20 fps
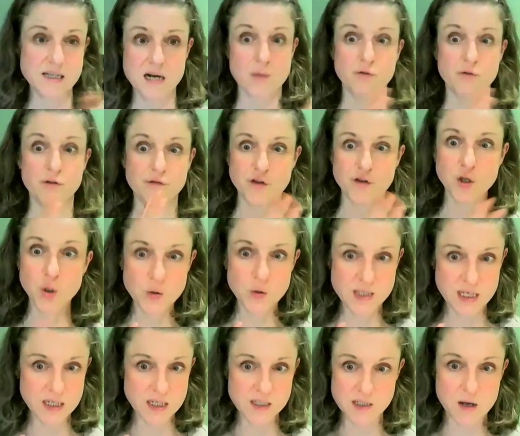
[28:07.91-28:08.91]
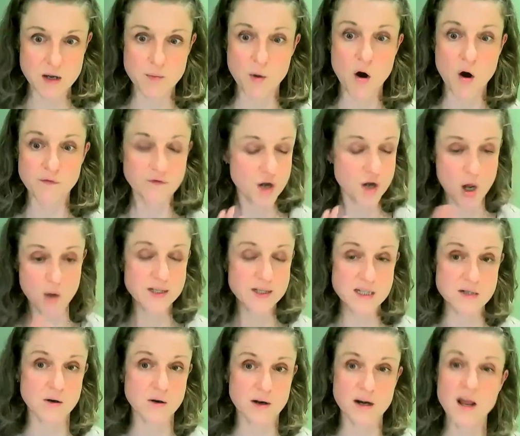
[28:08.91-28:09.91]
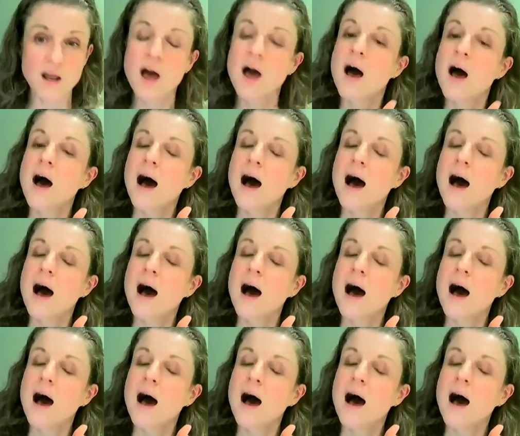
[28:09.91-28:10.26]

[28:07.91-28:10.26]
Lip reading: and I'm refusing to come off. No, it's not going.